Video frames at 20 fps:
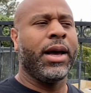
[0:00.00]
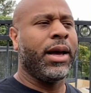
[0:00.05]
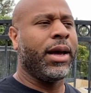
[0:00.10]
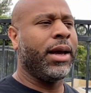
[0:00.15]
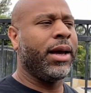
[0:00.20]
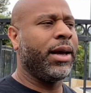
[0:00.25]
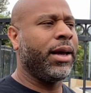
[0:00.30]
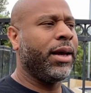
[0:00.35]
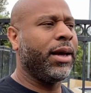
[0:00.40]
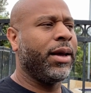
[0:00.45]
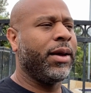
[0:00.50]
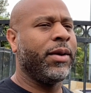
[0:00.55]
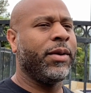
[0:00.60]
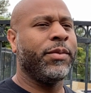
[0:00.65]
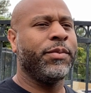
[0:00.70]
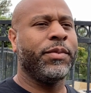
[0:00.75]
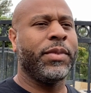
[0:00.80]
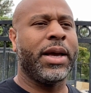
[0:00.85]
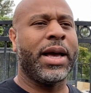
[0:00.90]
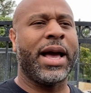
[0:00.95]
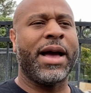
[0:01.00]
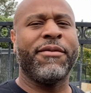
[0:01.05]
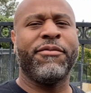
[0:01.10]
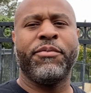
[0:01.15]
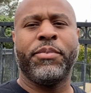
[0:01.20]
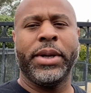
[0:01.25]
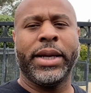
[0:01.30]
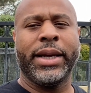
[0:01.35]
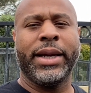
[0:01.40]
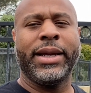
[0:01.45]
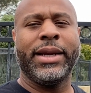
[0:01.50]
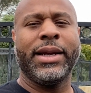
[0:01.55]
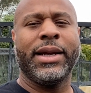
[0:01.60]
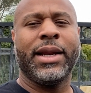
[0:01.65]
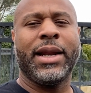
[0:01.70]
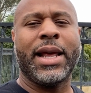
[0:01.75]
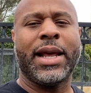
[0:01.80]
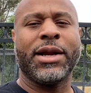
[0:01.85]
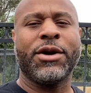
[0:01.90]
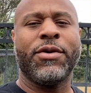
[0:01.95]
Um, I've been getting a
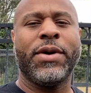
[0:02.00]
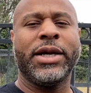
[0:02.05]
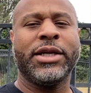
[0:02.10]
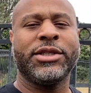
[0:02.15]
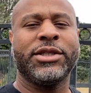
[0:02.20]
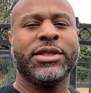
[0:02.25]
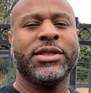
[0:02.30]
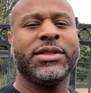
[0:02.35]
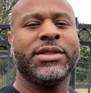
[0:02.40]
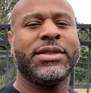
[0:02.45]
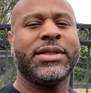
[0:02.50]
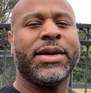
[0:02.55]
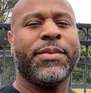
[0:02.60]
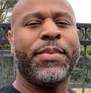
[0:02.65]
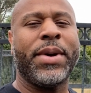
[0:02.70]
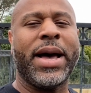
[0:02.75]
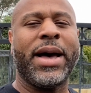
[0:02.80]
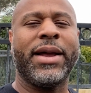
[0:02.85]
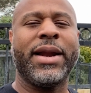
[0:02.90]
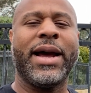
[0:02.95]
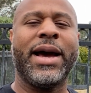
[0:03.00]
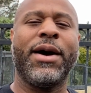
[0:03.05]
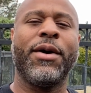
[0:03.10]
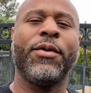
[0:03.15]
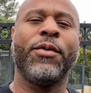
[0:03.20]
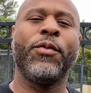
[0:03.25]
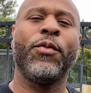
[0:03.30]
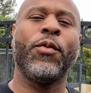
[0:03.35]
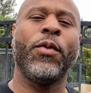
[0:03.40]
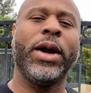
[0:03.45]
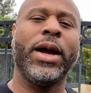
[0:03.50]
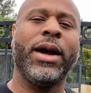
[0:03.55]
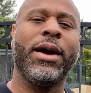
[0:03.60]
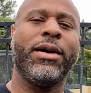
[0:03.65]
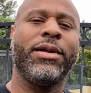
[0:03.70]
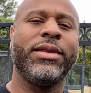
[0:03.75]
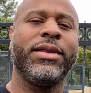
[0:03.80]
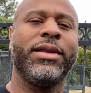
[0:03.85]
lot of questions about how well